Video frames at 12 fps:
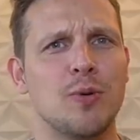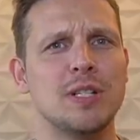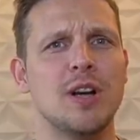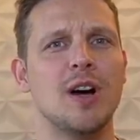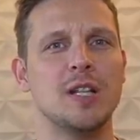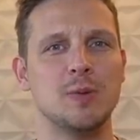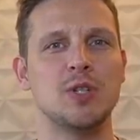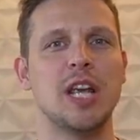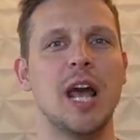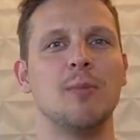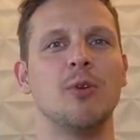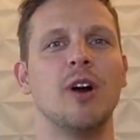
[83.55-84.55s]
always ask which
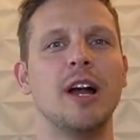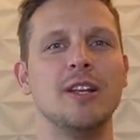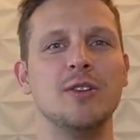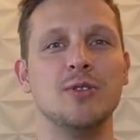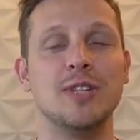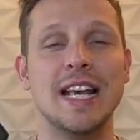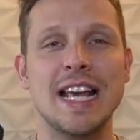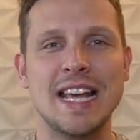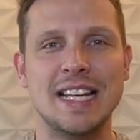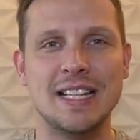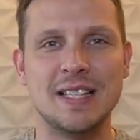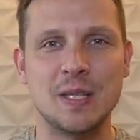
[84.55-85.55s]
camera I use.
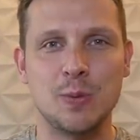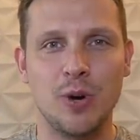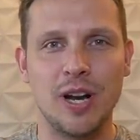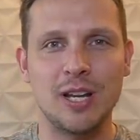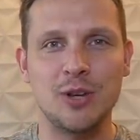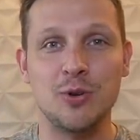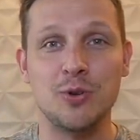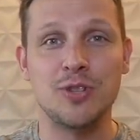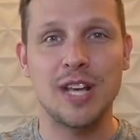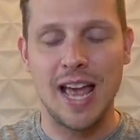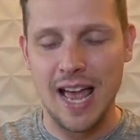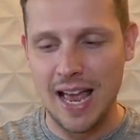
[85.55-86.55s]
This is what I
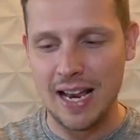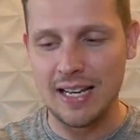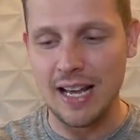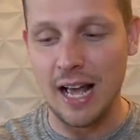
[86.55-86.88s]
use, and